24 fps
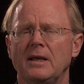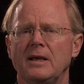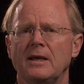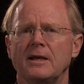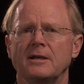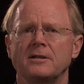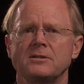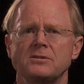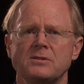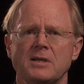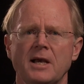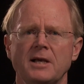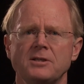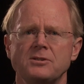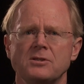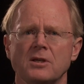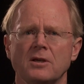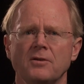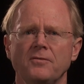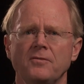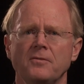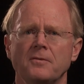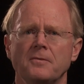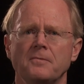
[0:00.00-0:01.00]

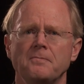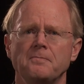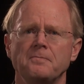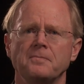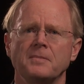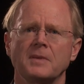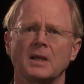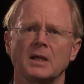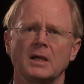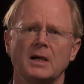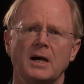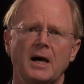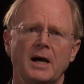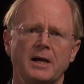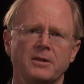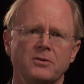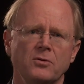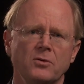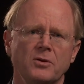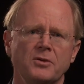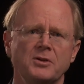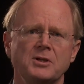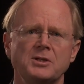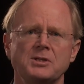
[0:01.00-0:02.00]
Excessive,
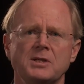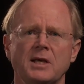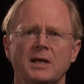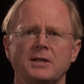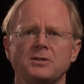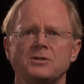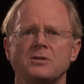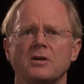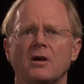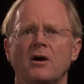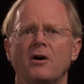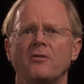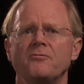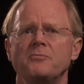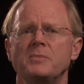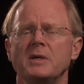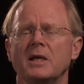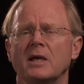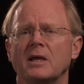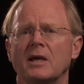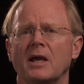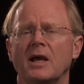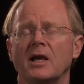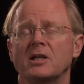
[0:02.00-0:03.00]
either in the sense of
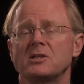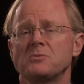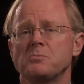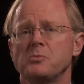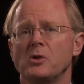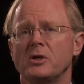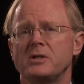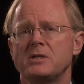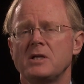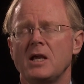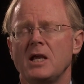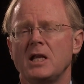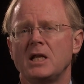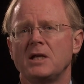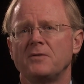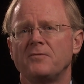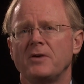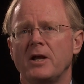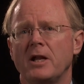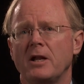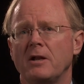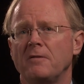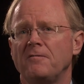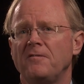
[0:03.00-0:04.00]
being exploitative
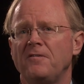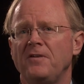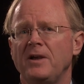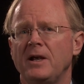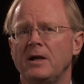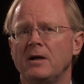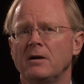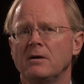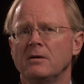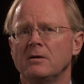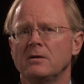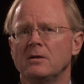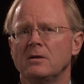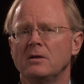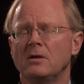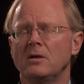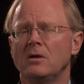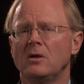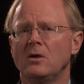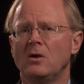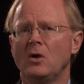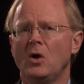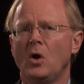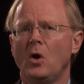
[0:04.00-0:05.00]
and unfair,
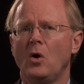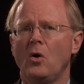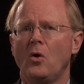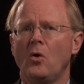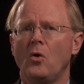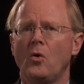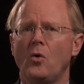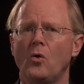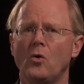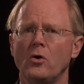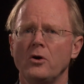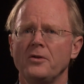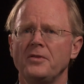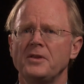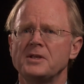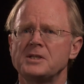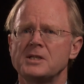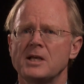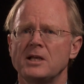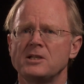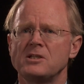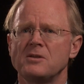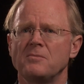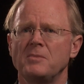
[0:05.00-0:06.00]
or in the
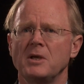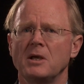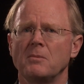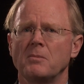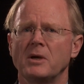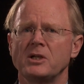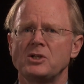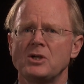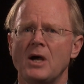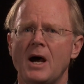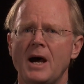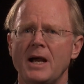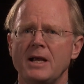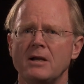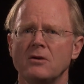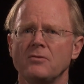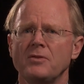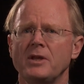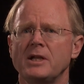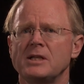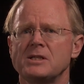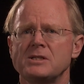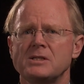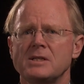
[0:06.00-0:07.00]
sense of being much higher
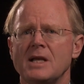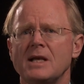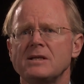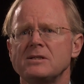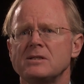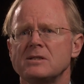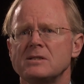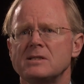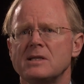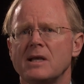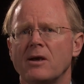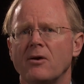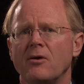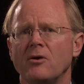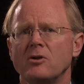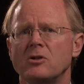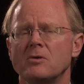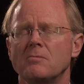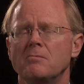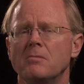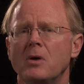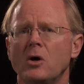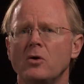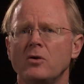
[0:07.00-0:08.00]
than is necessary to
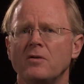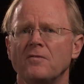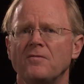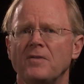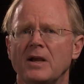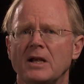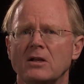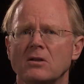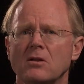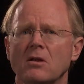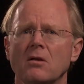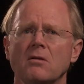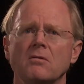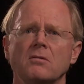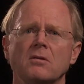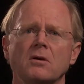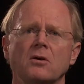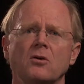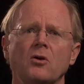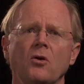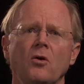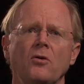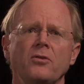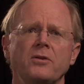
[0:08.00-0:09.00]
motivate the,
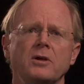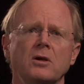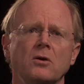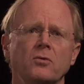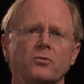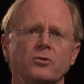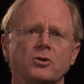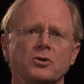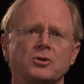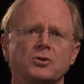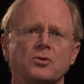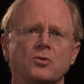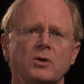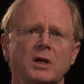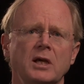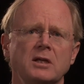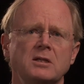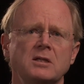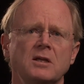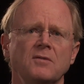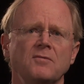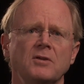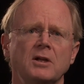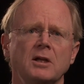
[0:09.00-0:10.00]
the owner's
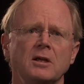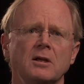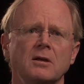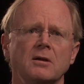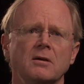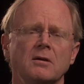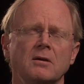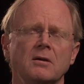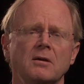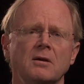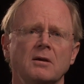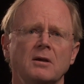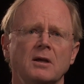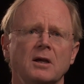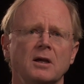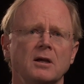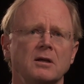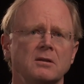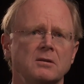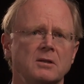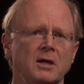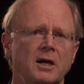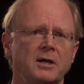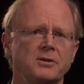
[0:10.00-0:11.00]
creativity,
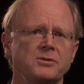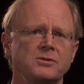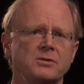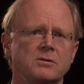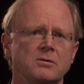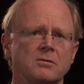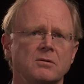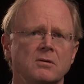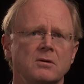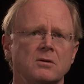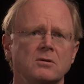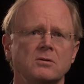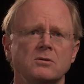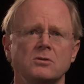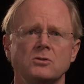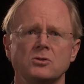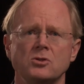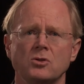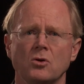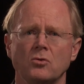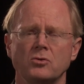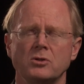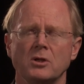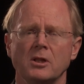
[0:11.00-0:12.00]
and thus
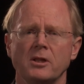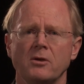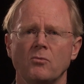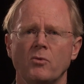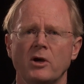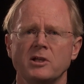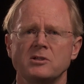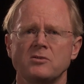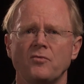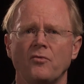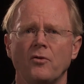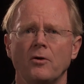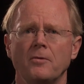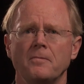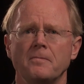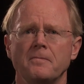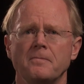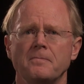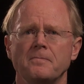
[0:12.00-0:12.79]
socially wasteful.